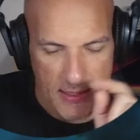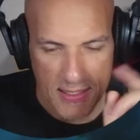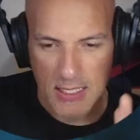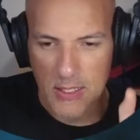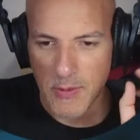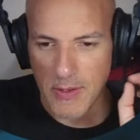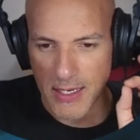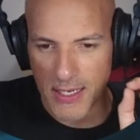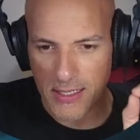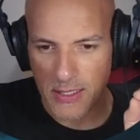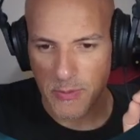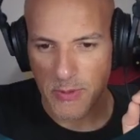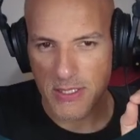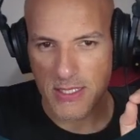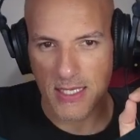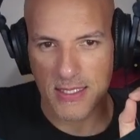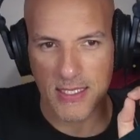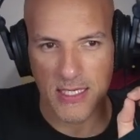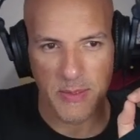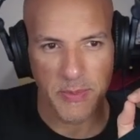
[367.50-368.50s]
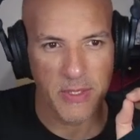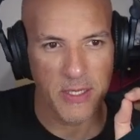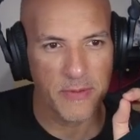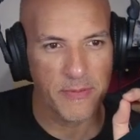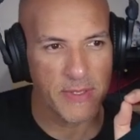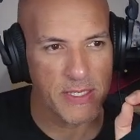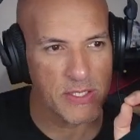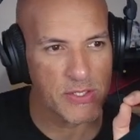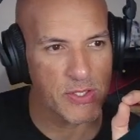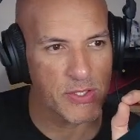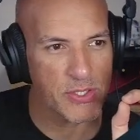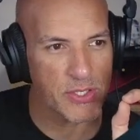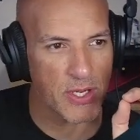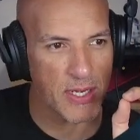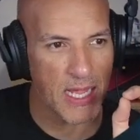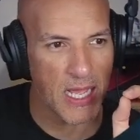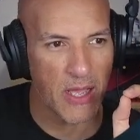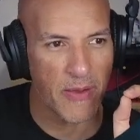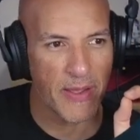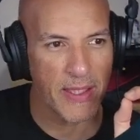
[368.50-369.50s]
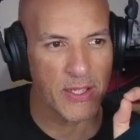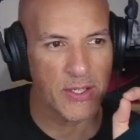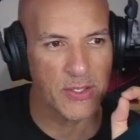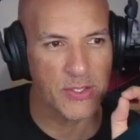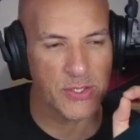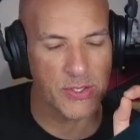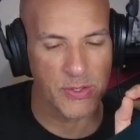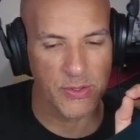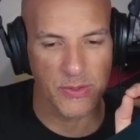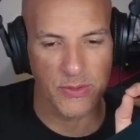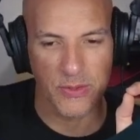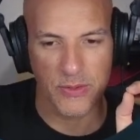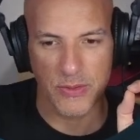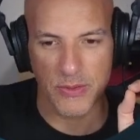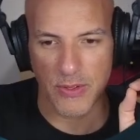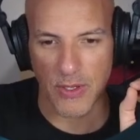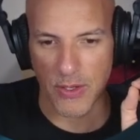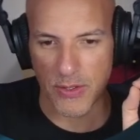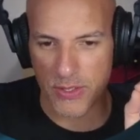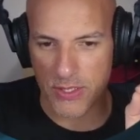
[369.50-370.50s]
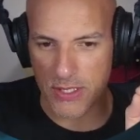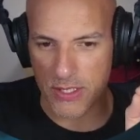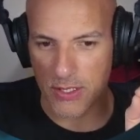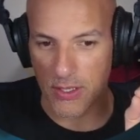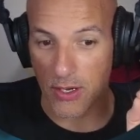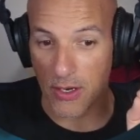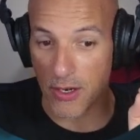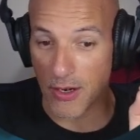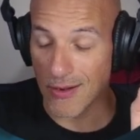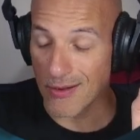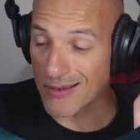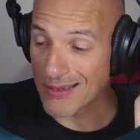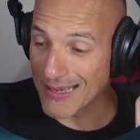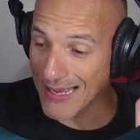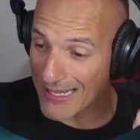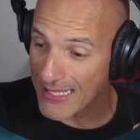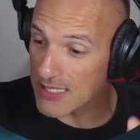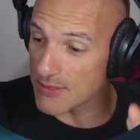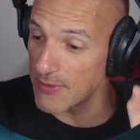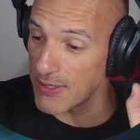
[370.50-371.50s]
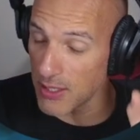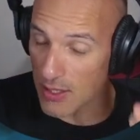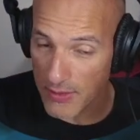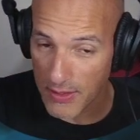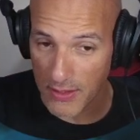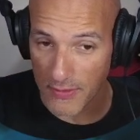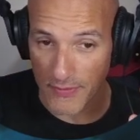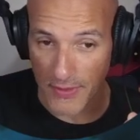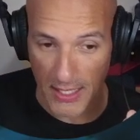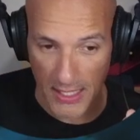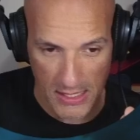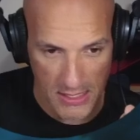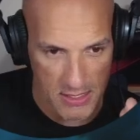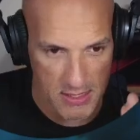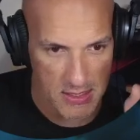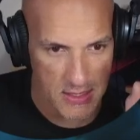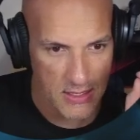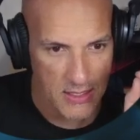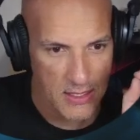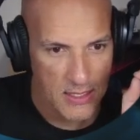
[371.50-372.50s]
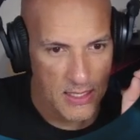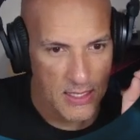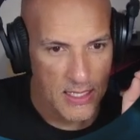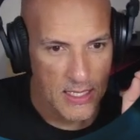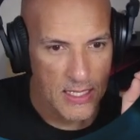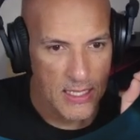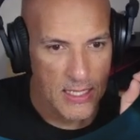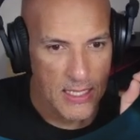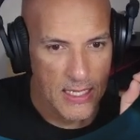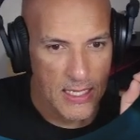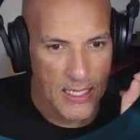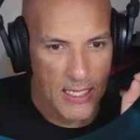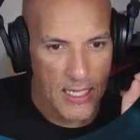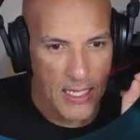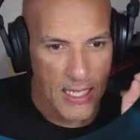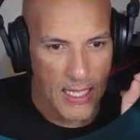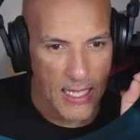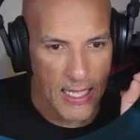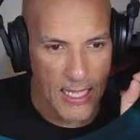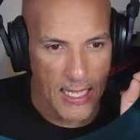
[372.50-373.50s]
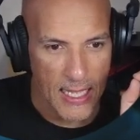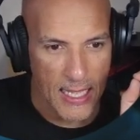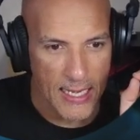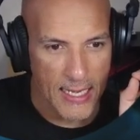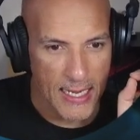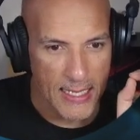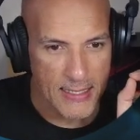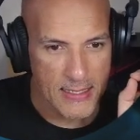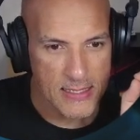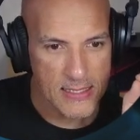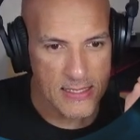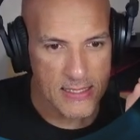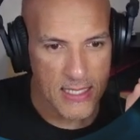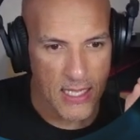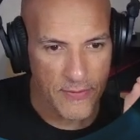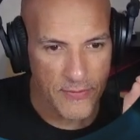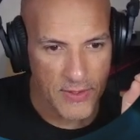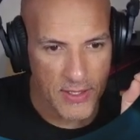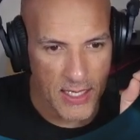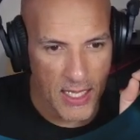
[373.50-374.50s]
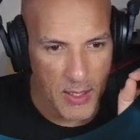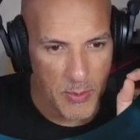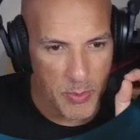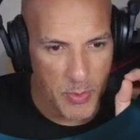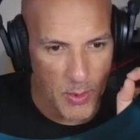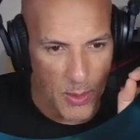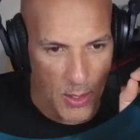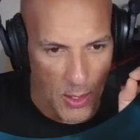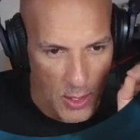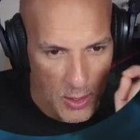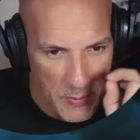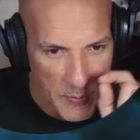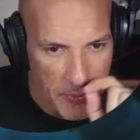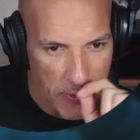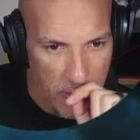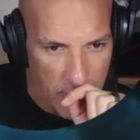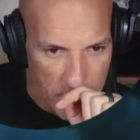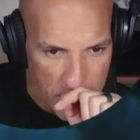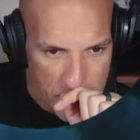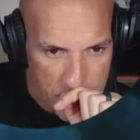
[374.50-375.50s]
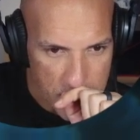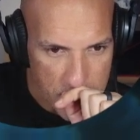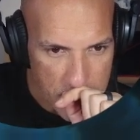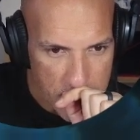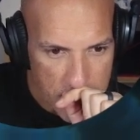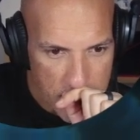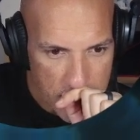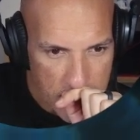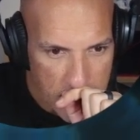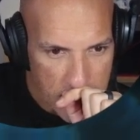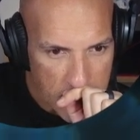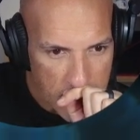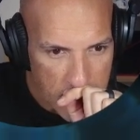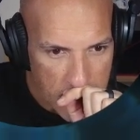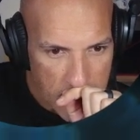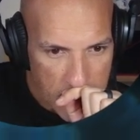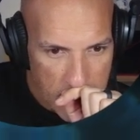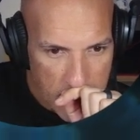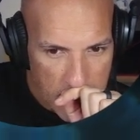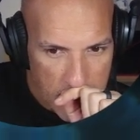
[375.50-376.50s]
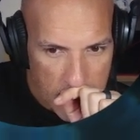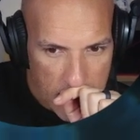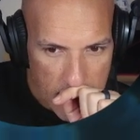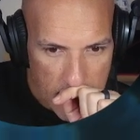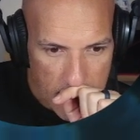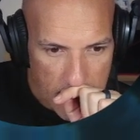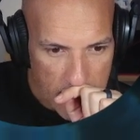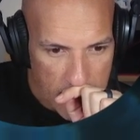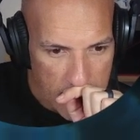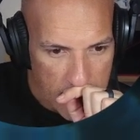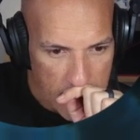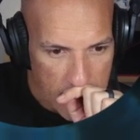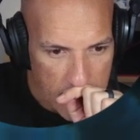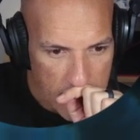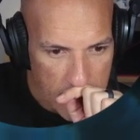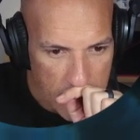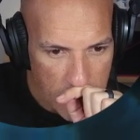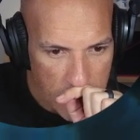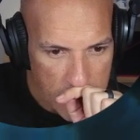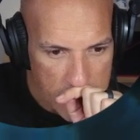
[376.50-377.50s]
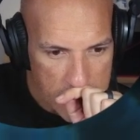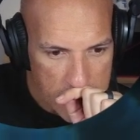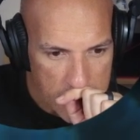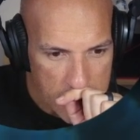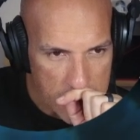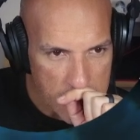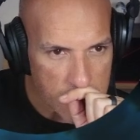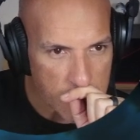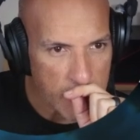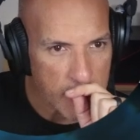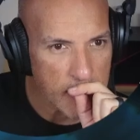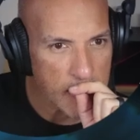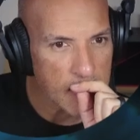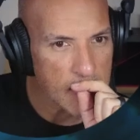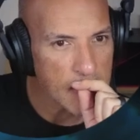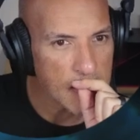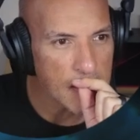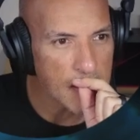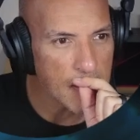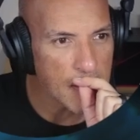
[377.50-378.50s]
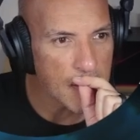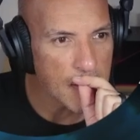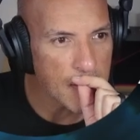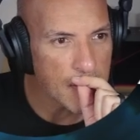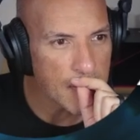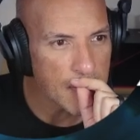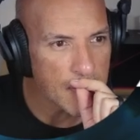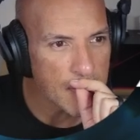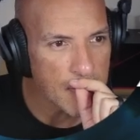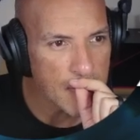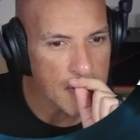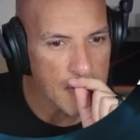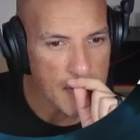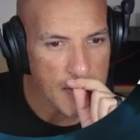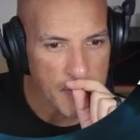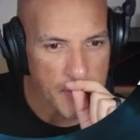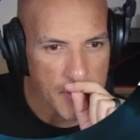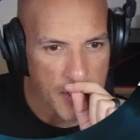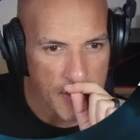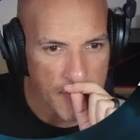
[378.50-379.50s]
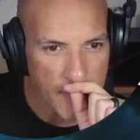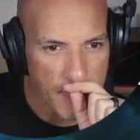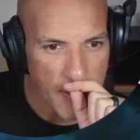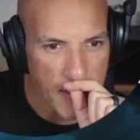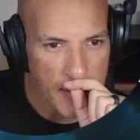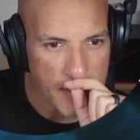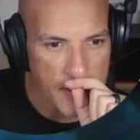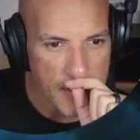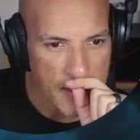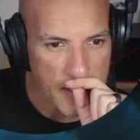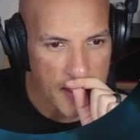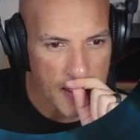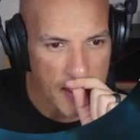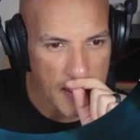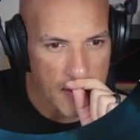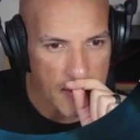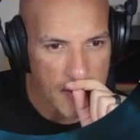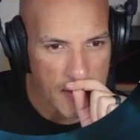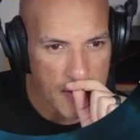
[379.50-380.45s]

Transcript: what I did was I did a bit of research on how I could do OCR natively on the device. And I discovered a blog post. Was it this one? No. I'm trying to find it here now.